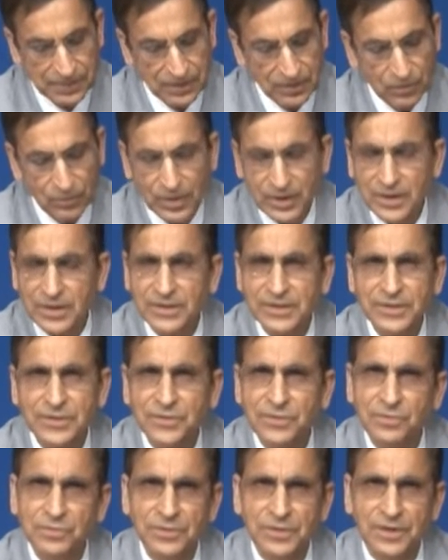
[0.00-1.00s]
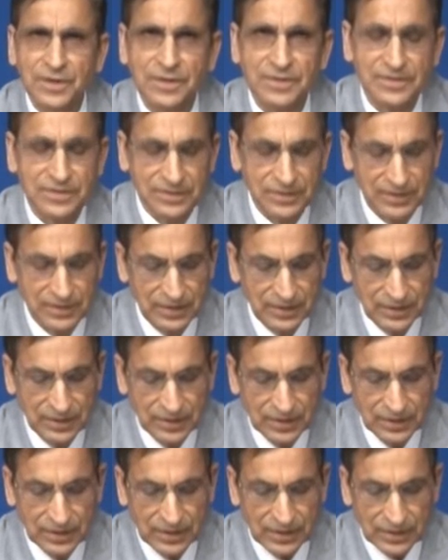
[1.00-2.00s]
What are these sutras?
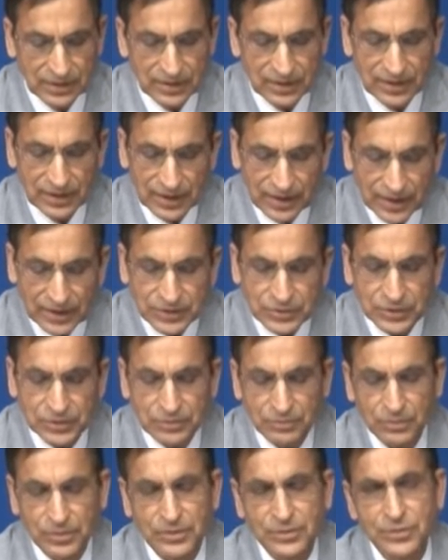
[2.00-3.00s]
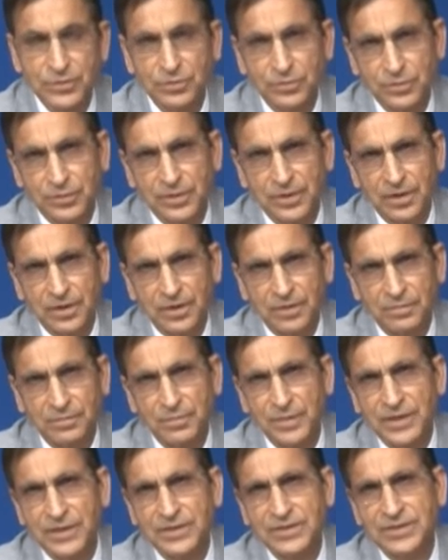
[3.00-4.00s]
The ancient word sutra
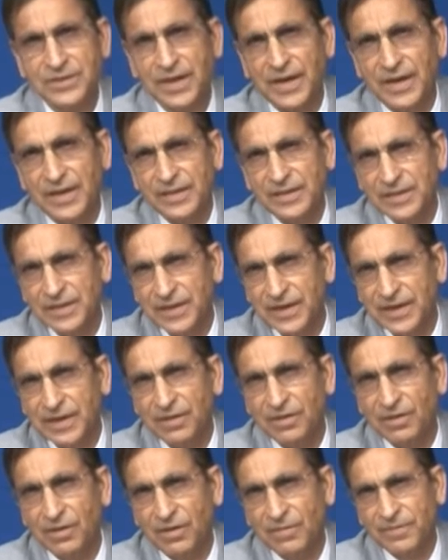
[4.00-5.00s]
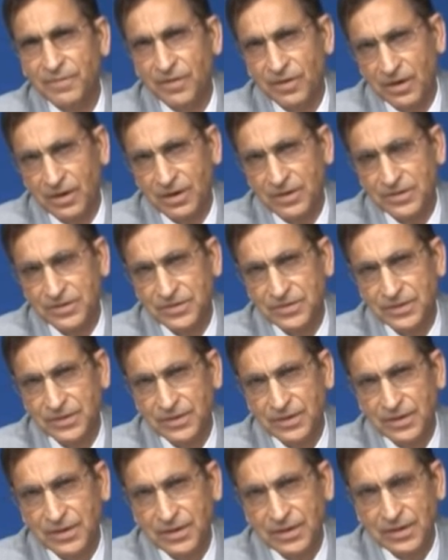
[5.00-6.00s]
means a thread of knowledge.
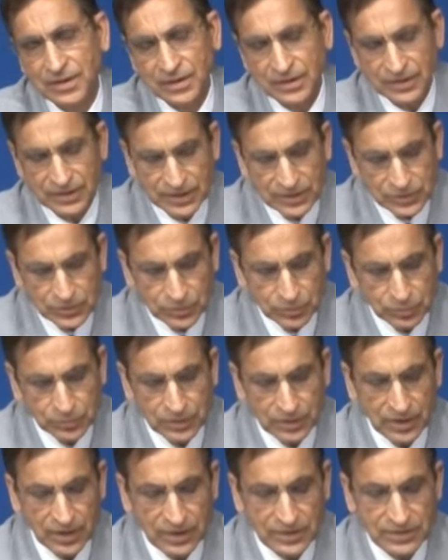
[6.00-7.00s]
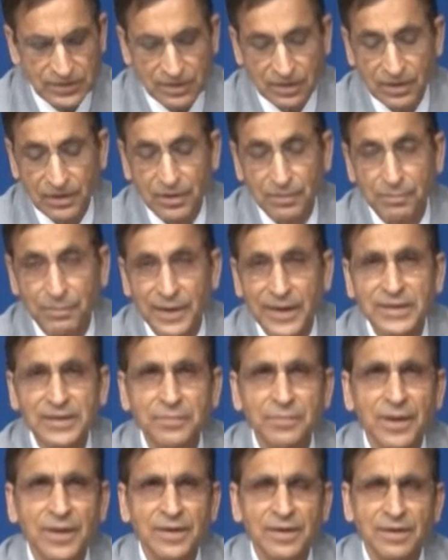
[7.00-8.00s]
These sutras are
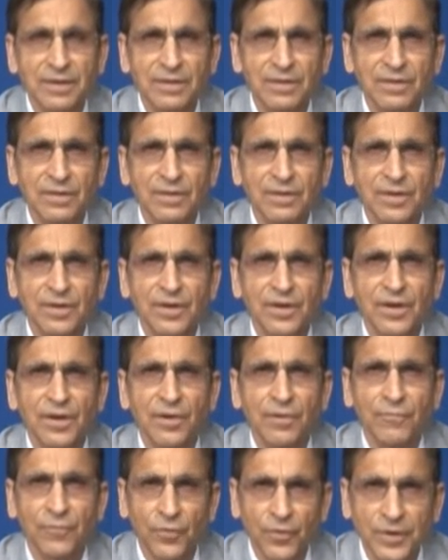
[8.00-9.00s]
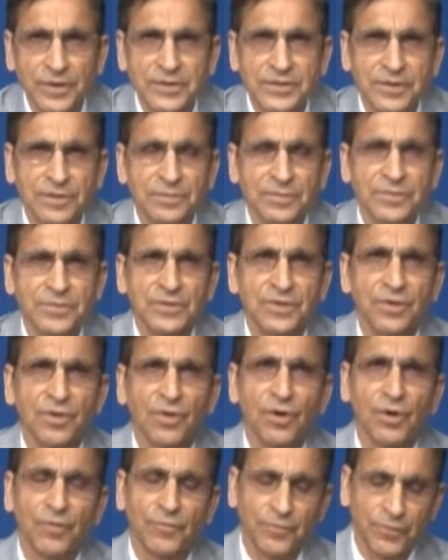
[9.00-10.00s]
mathematical aphorisms
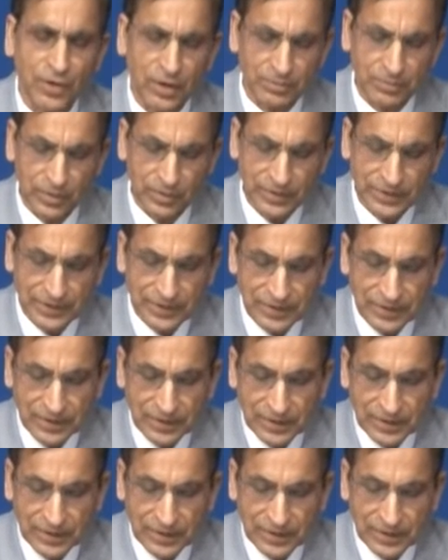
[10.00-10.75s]
or formulae.